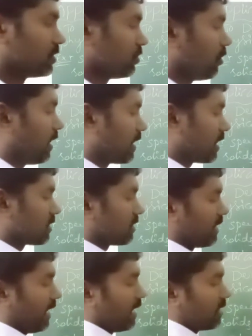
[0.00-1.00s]
So let
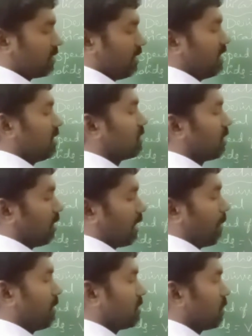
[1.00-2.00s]
us take these
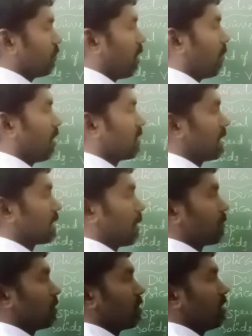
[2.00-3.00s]
dimensional formulas and
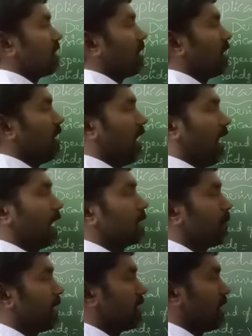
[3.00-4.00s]
substitute in the
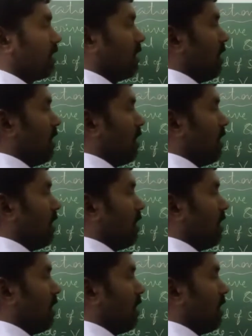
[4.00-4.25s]
expression.